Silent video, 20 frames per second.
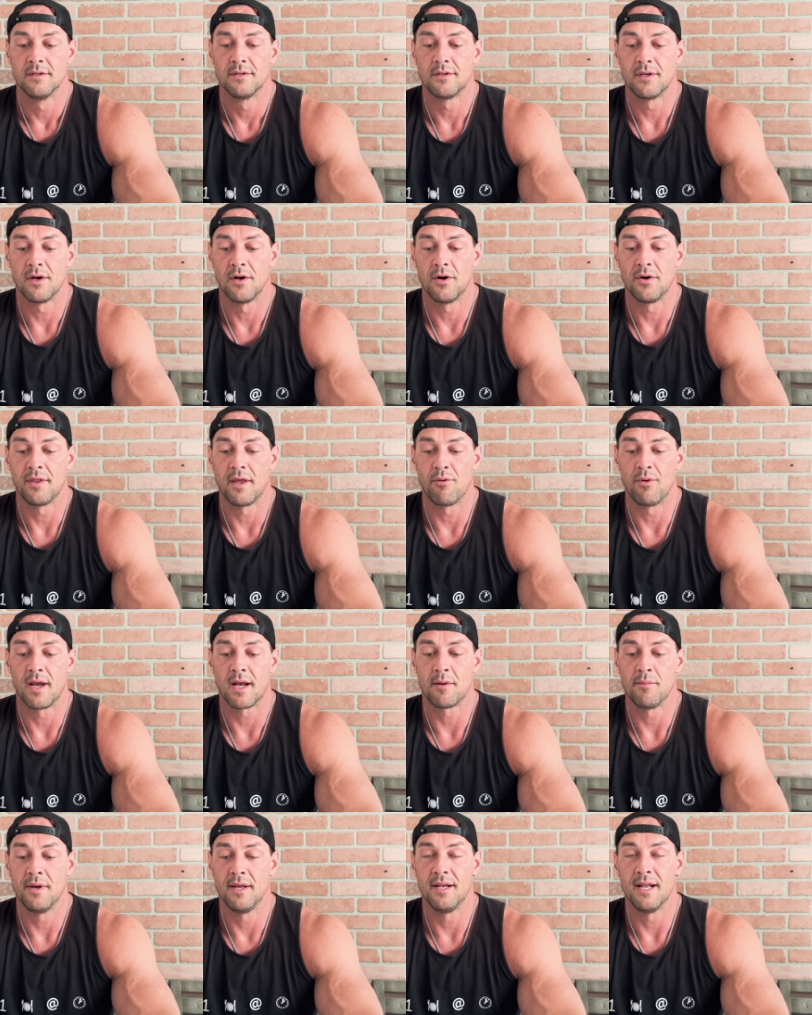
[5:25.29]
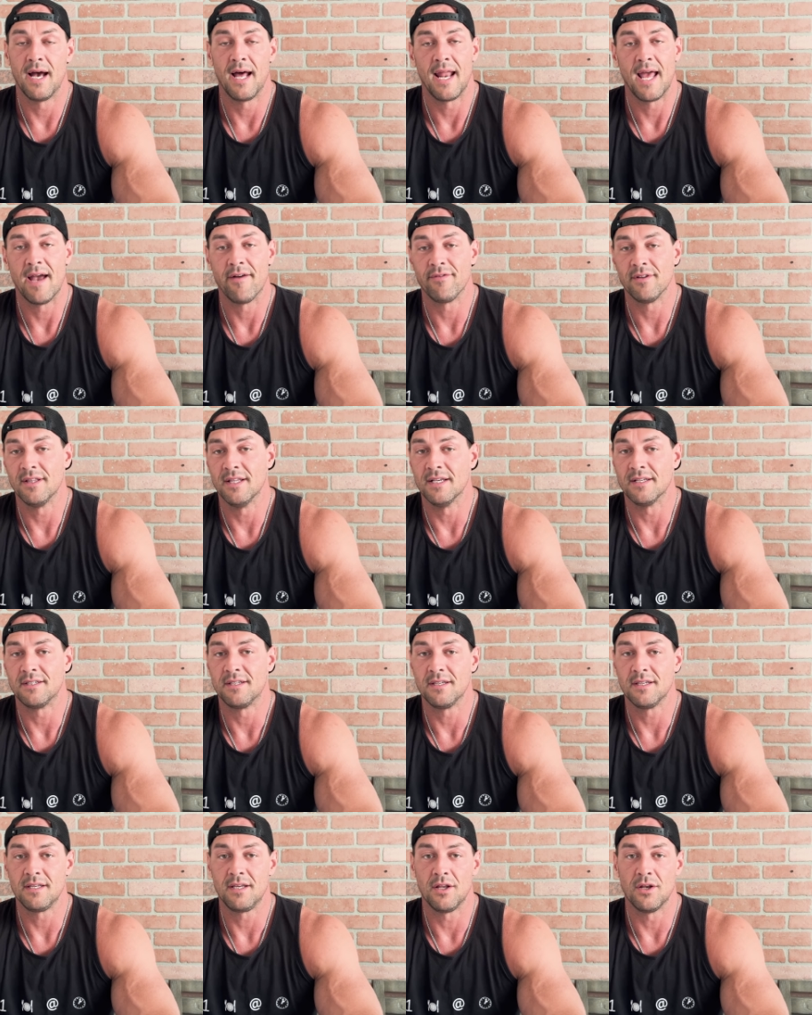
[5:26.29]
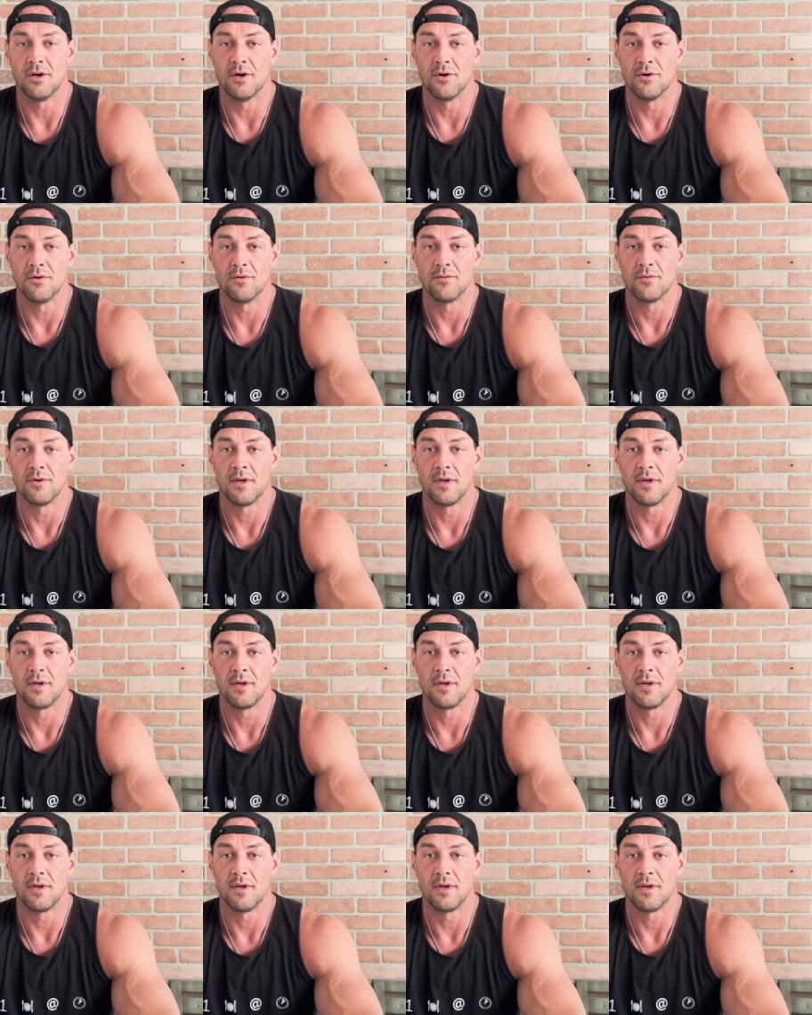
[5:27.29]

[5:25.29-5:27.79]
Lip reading: So they recommend not having this, you know,